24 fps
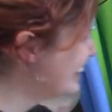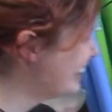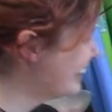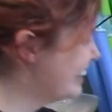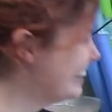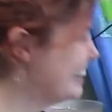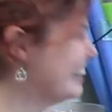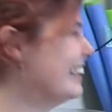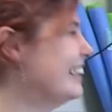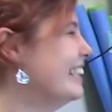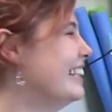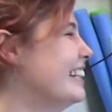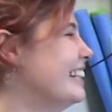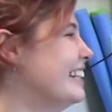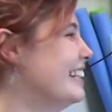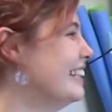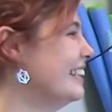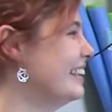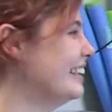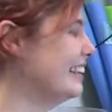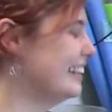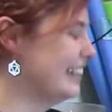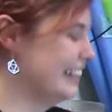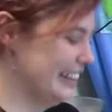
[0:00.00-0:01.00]
What do
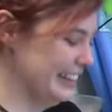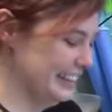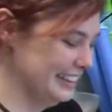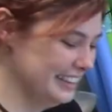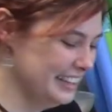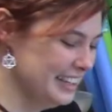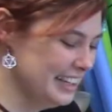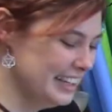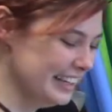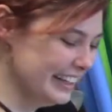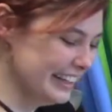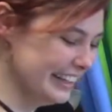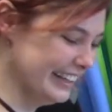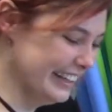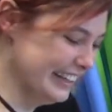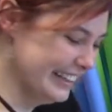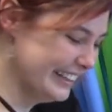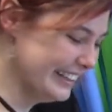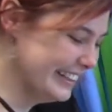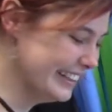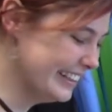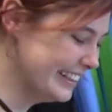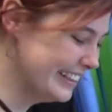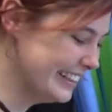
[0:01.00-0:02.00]
you do,
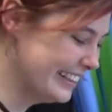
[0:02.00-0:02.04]
Inez?